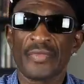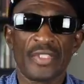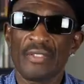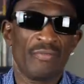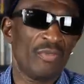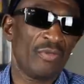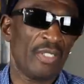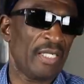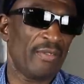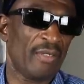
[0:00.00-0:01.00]
It's been
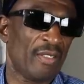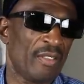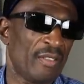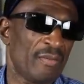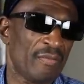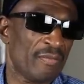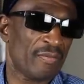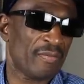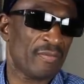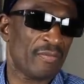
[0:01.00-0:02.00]

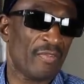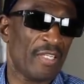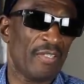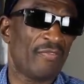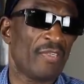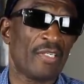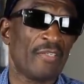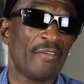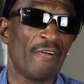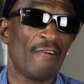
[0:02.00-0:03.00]

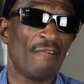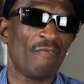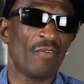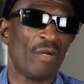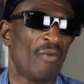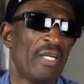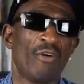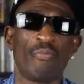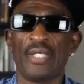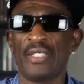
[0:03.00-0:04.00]
when I was
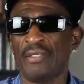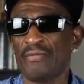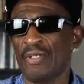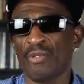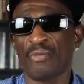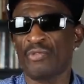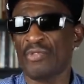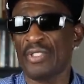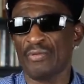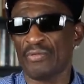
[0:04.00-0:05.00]
LP, Los
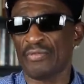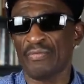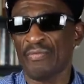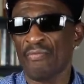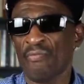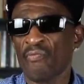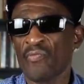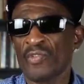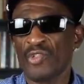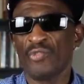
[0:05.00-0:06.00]
Padrinos,
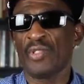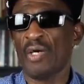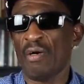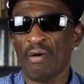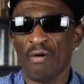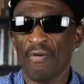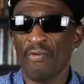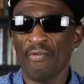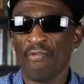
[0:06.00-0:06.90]
Juvenile Hall.